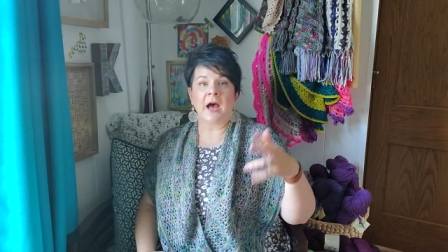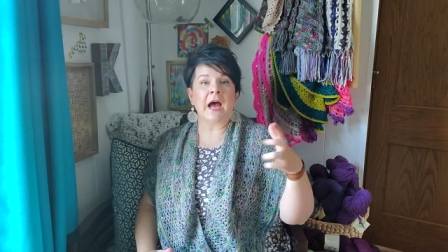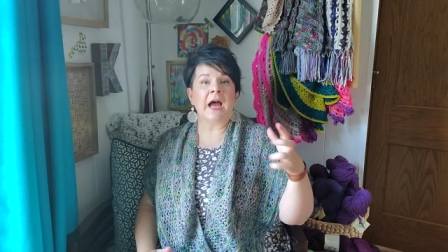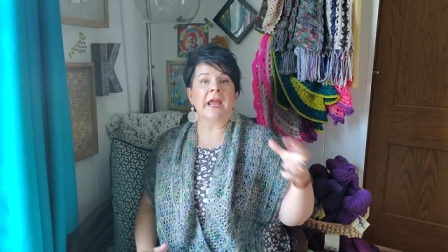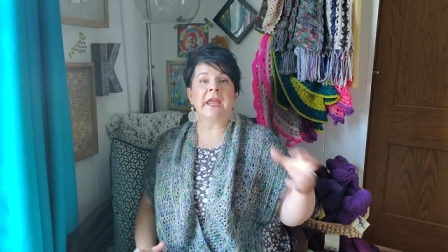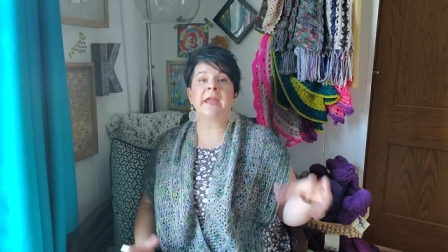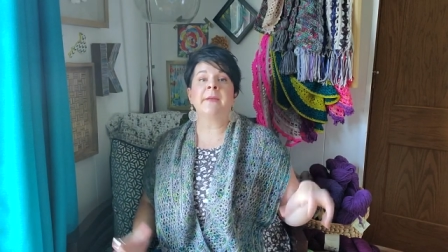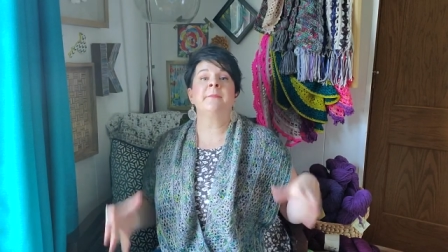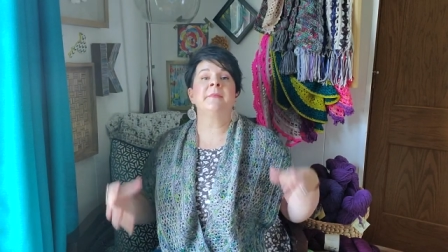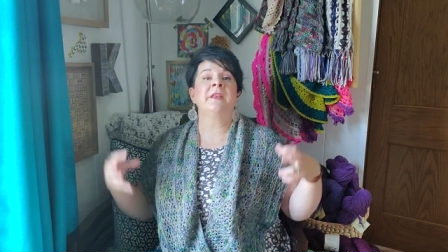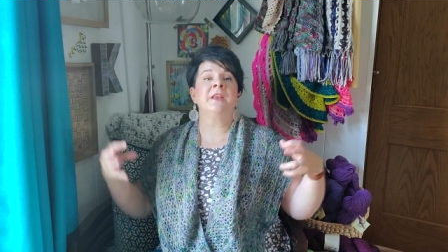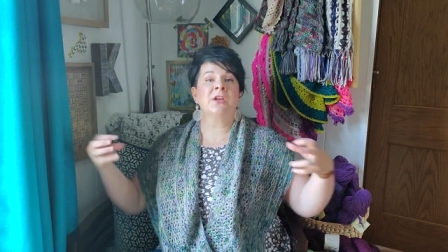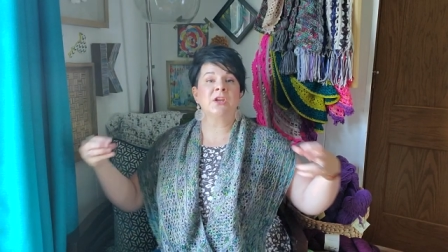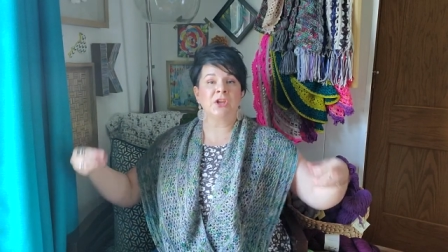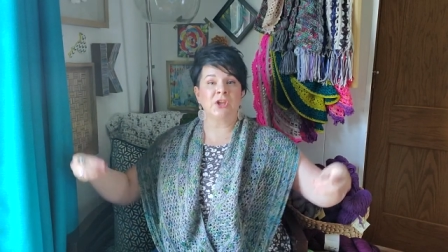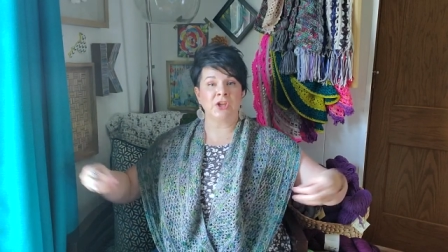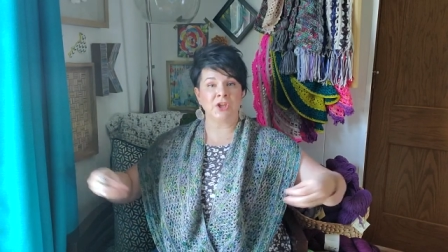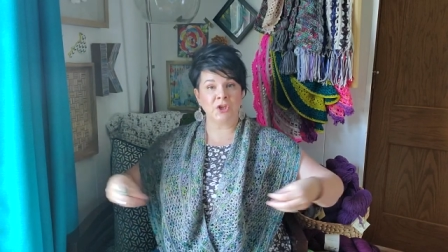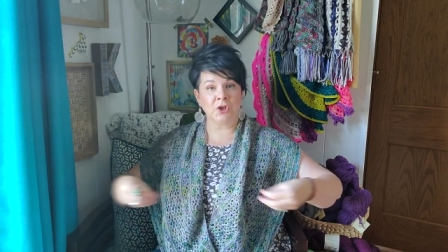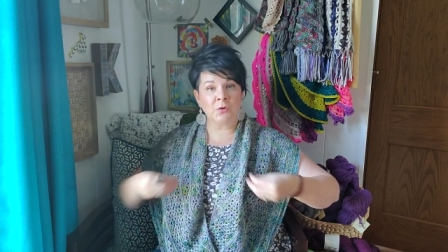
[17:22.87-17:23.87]
I am an
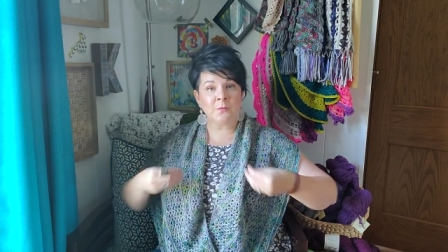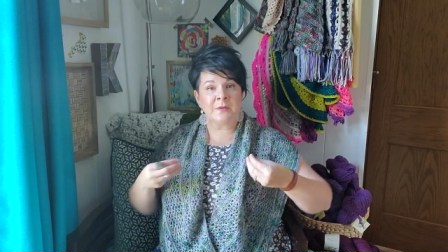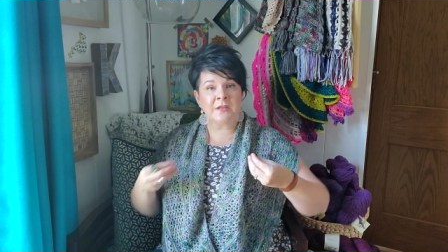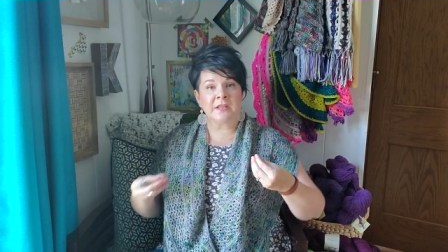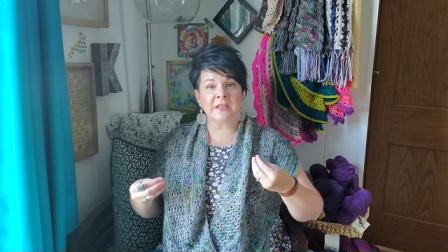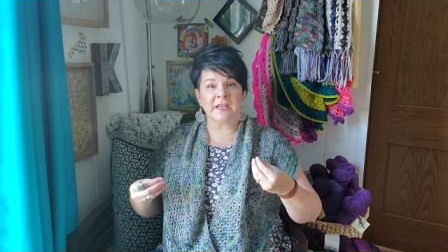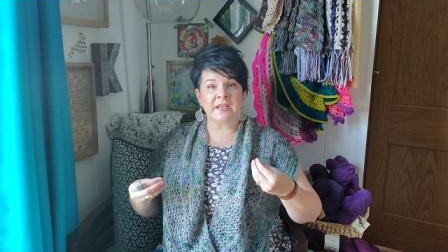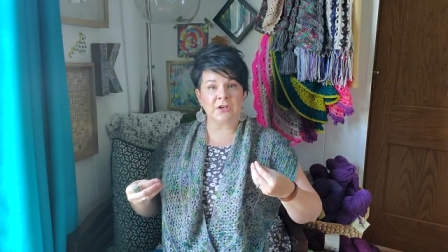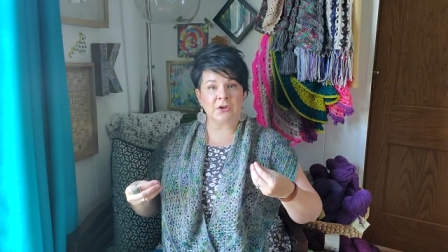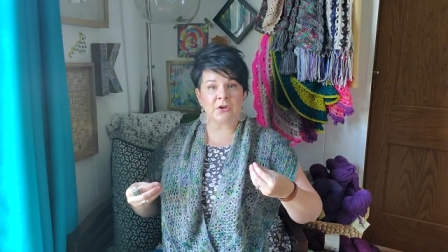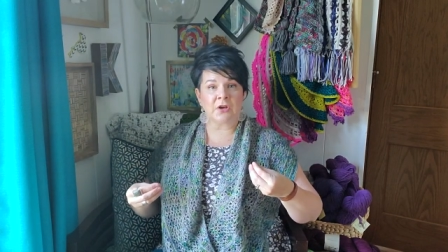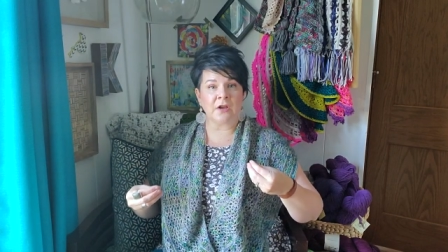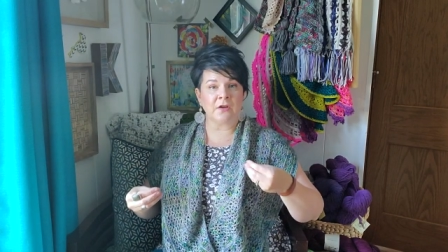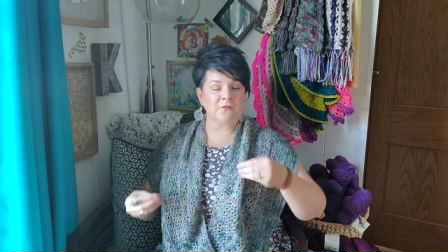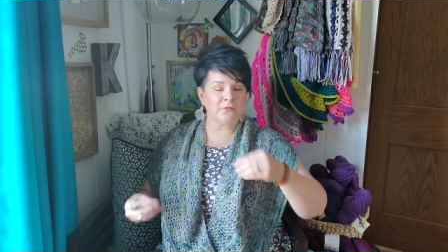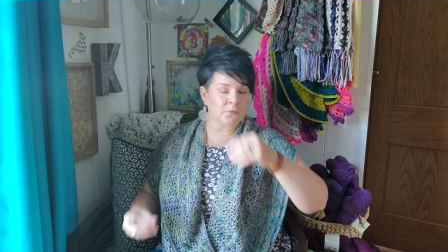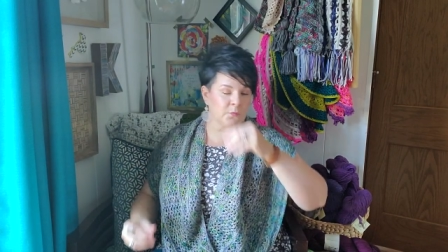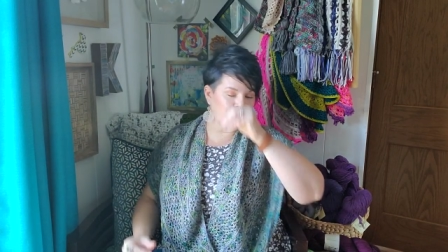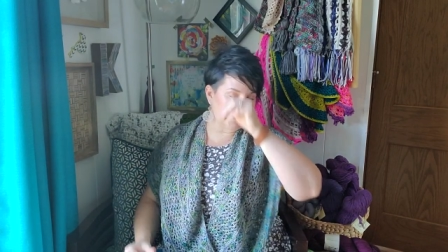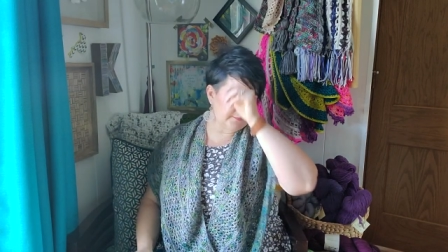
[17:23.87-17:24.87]
accumulator
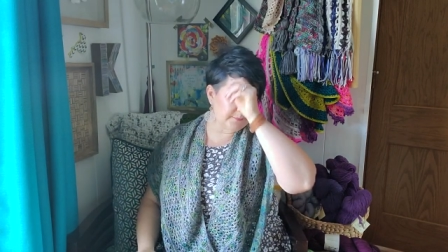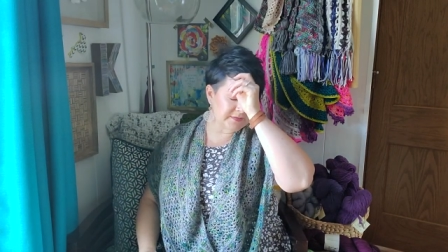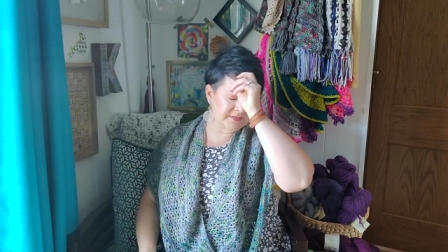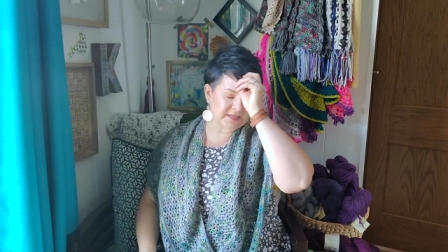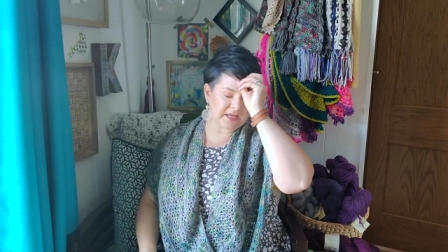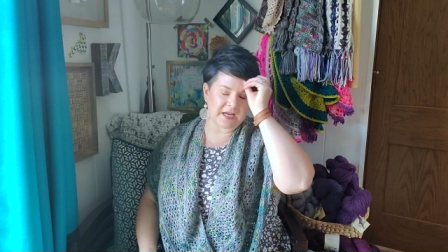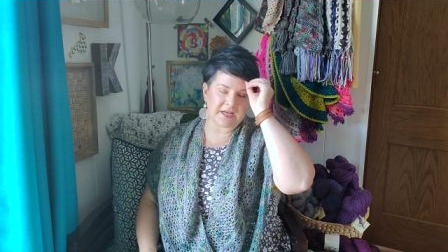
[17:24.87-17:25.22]
of WIPs.